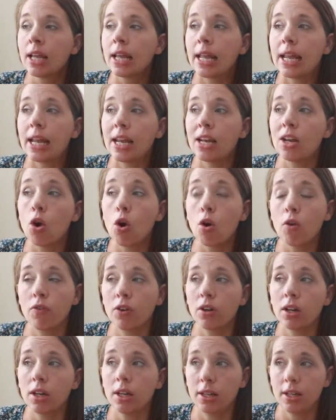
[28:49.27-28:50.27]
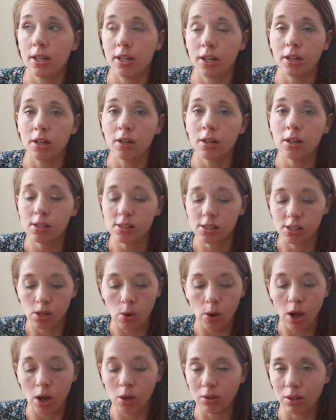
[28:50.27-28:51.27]
in over a year so
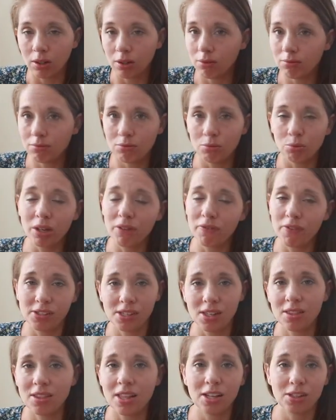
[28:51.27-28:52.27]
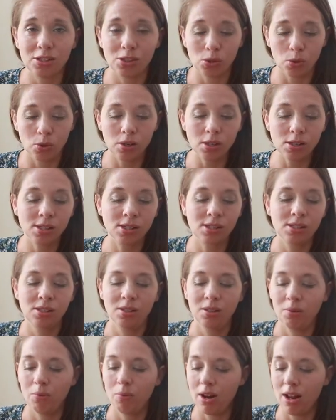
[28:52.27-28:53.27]
i'll revisit that source
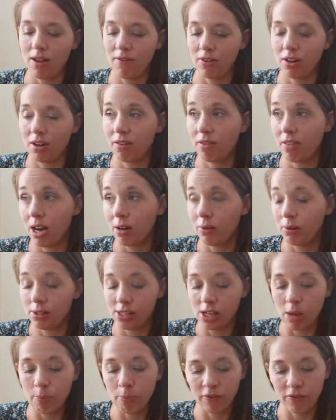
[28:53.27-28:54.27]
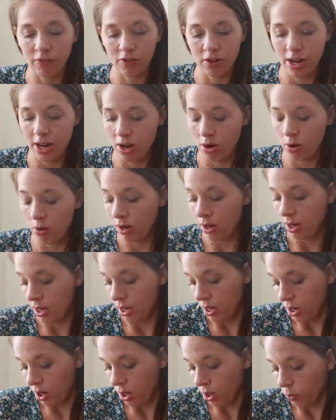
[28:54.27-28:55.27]
whenever that runs out, but for now,
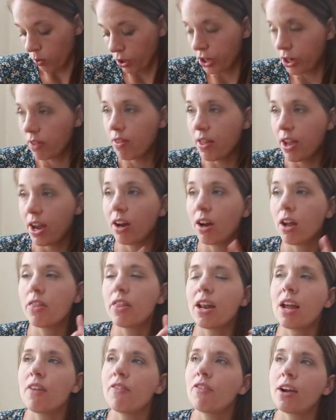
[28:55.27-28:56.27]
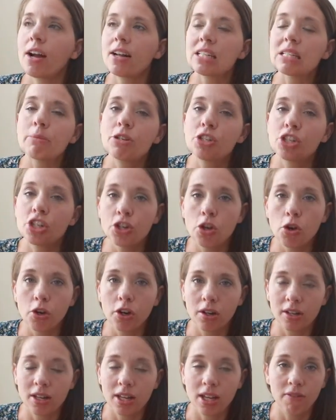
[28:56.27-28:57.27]
we're good there. And then I forgot to mention
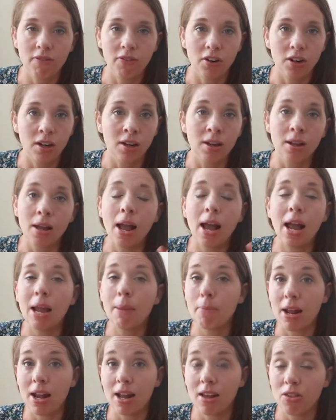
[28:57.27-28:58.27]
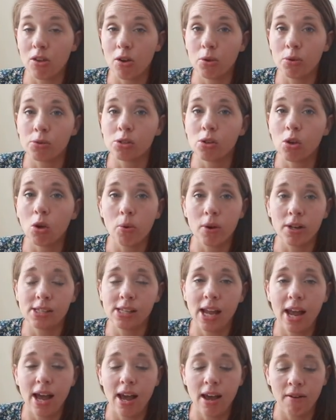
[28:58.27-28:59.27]
yogurt and kefir. I make those, always
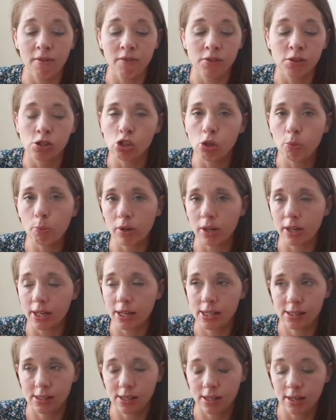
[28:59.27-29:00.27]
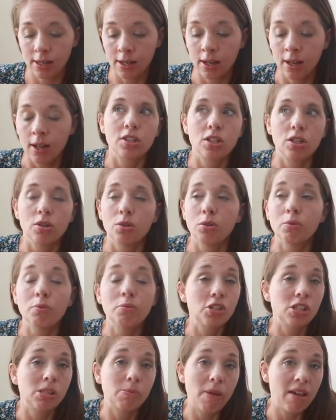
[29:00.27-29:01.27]
have, super easy to
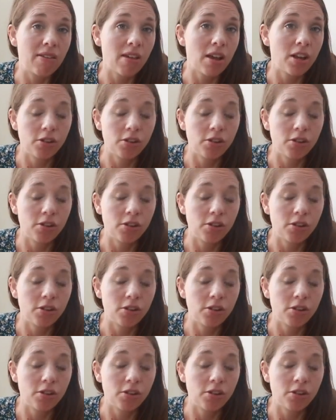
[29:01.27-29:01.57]
just make that